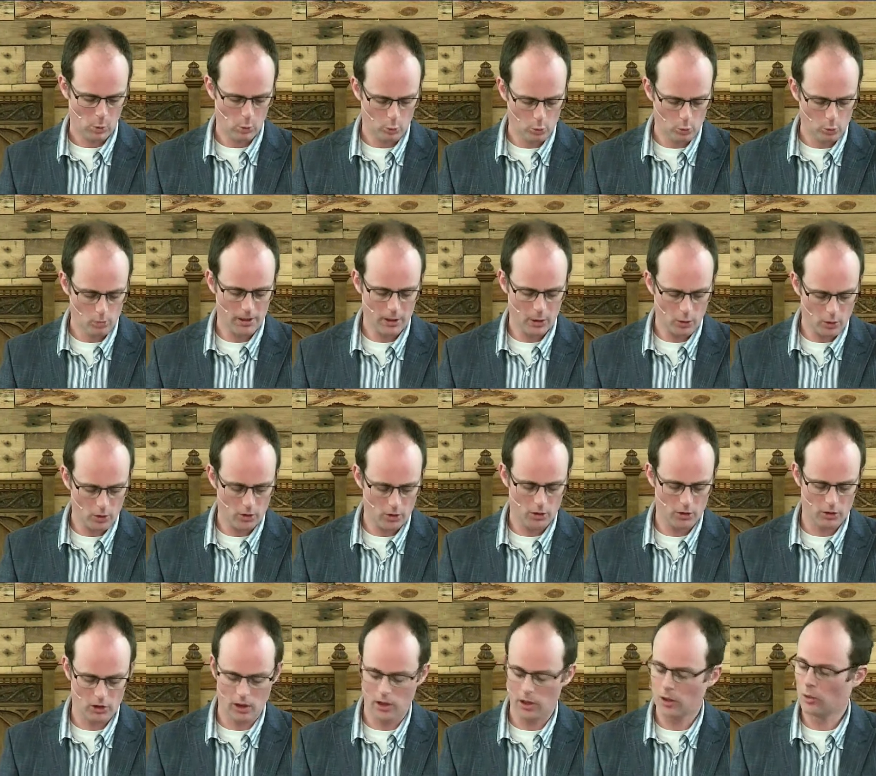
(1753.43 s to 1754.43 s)
All
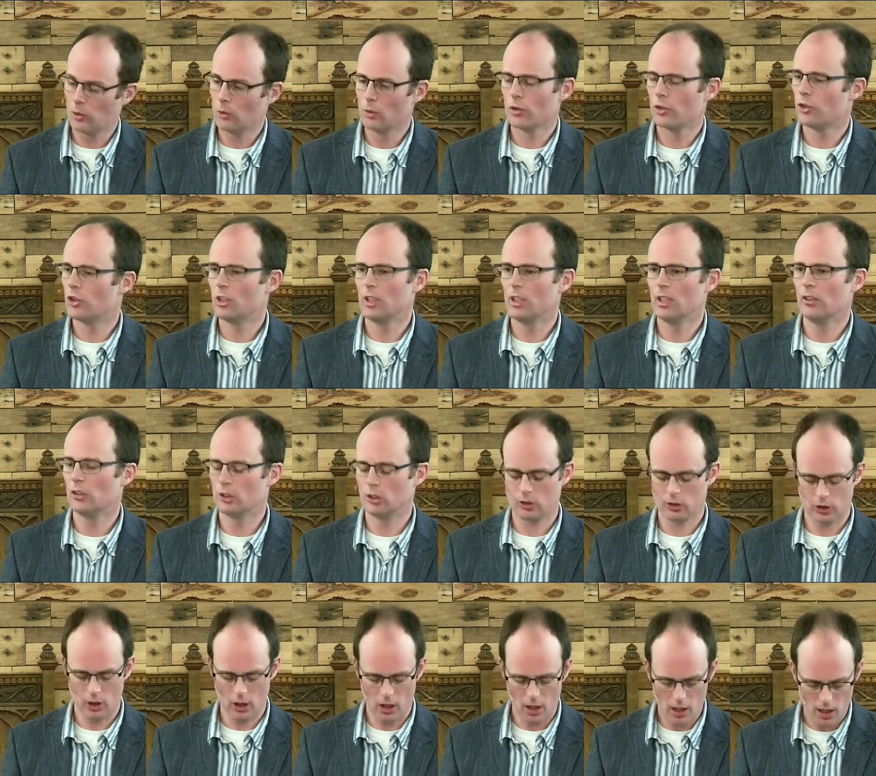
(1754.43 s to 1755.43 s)
because our Lord
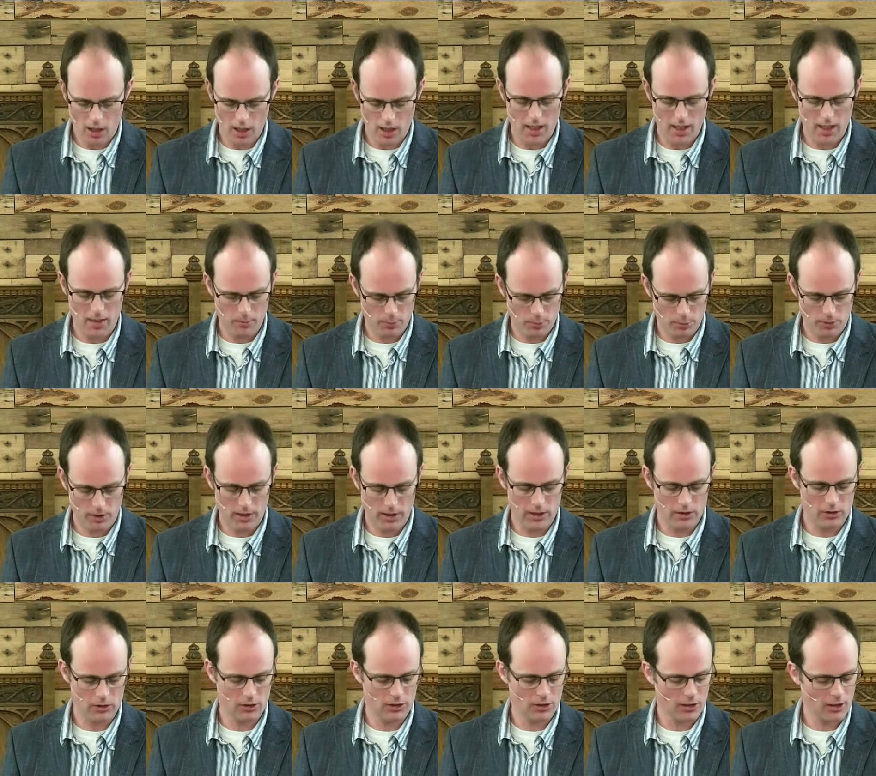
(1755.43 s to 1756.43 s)
Jesus, our high
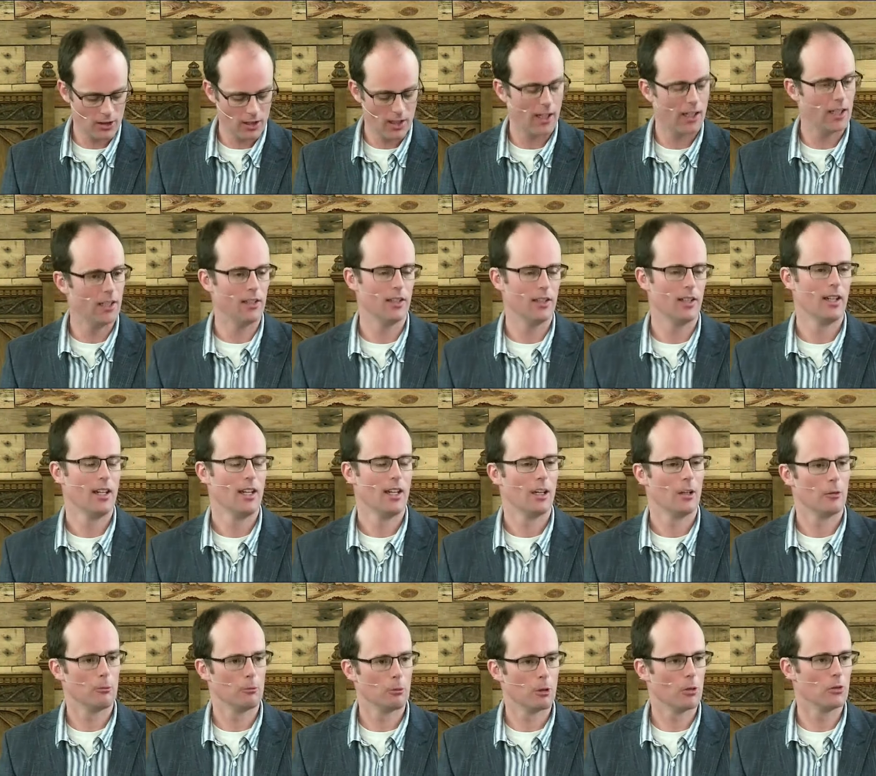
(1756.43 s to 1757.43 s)
priest, died
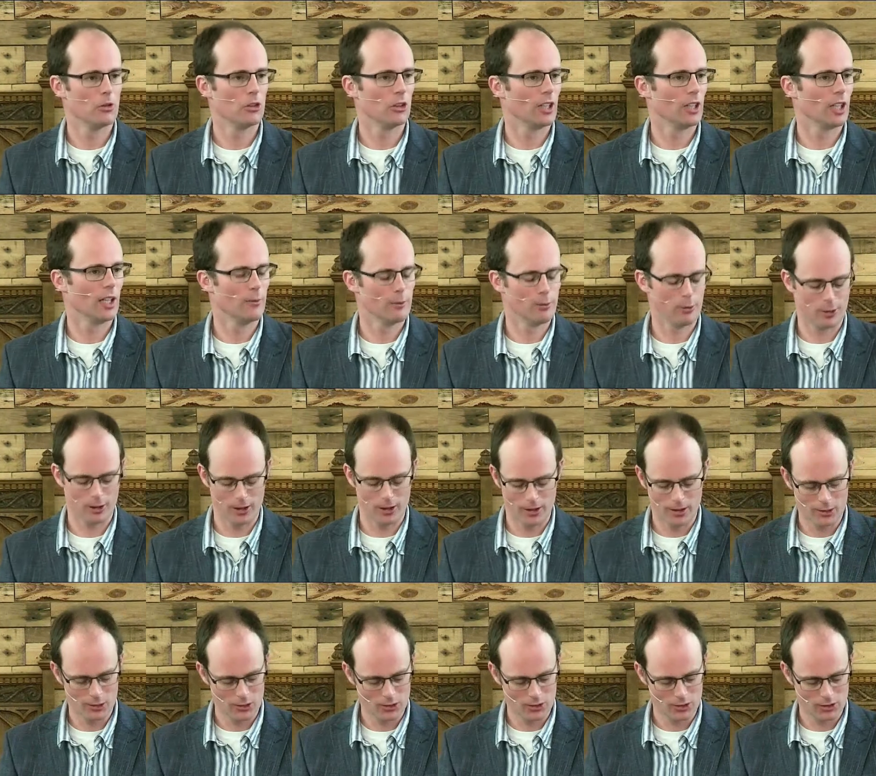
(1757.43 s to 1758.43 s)
and rose again for
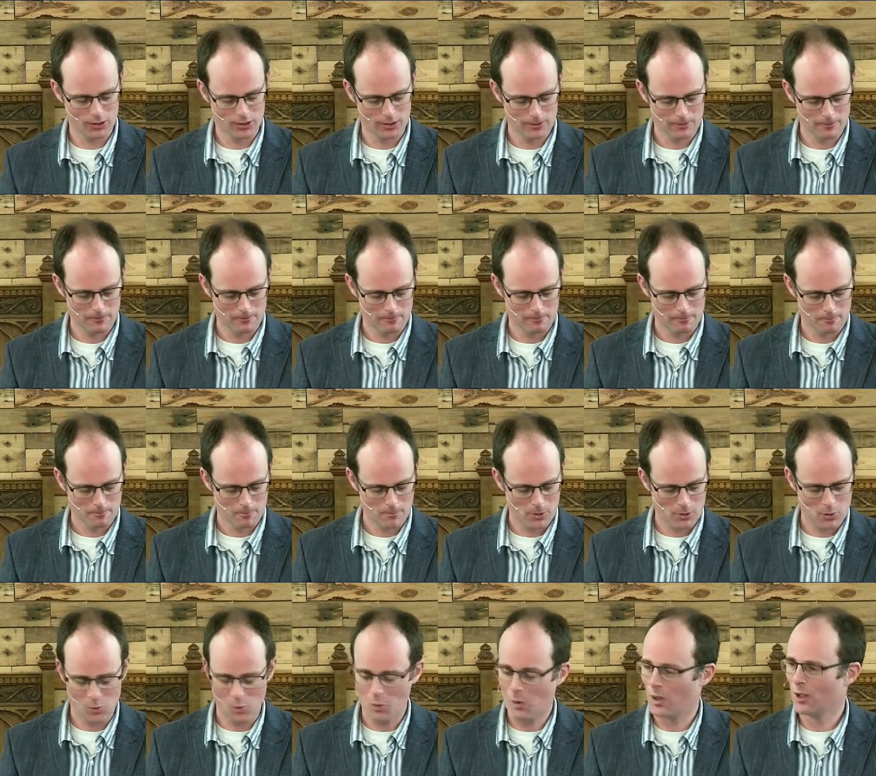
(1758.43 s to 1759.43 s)
us.
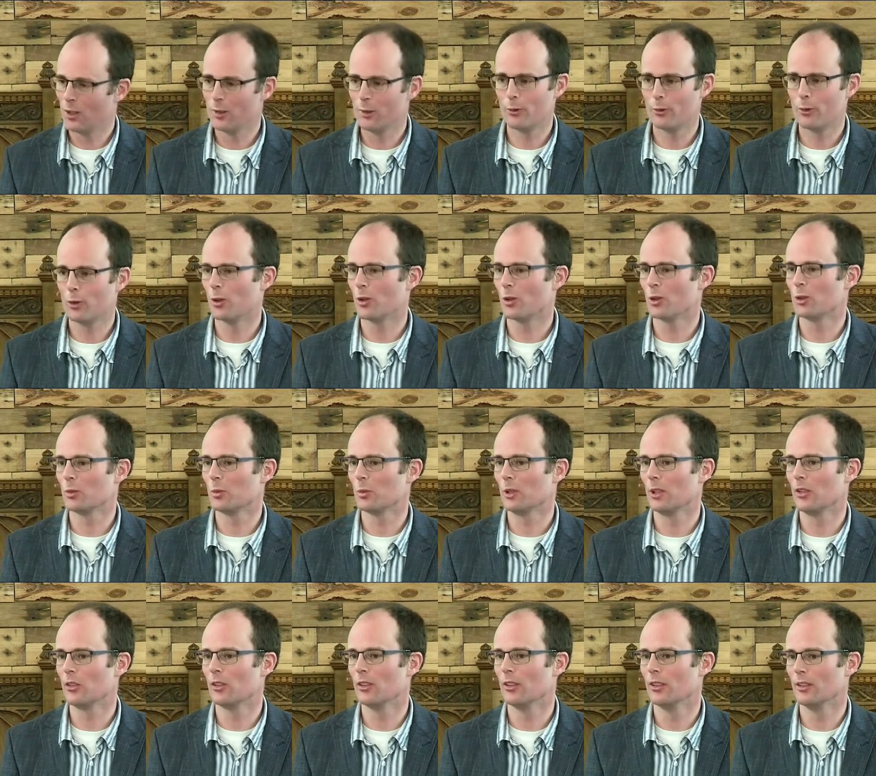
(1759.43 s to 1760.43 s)
It's a wonderful
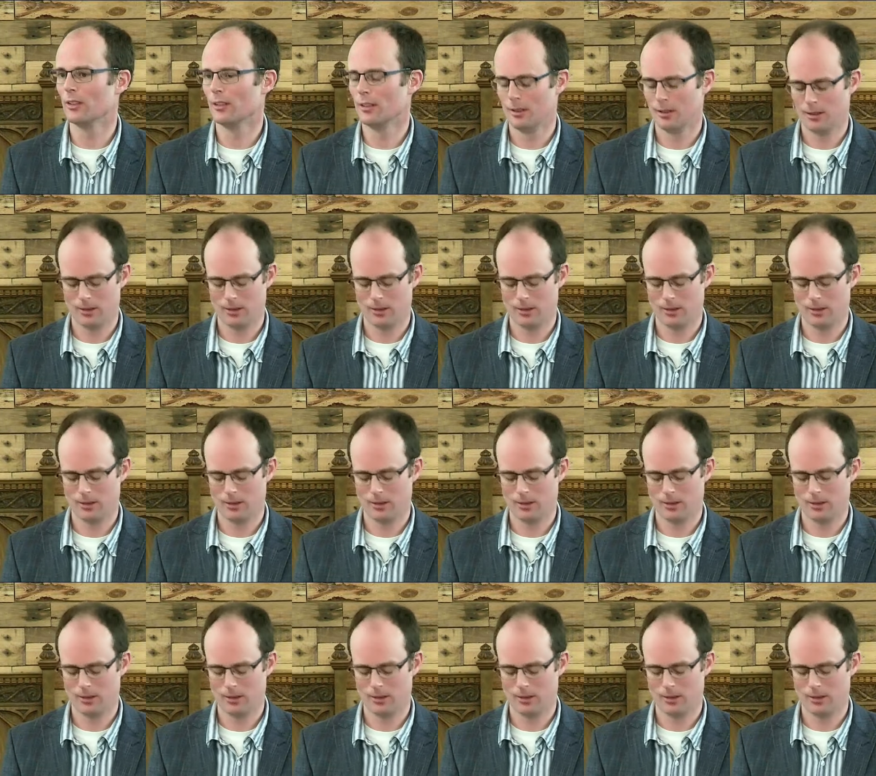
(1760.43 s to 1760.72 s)
gospel, isn't it?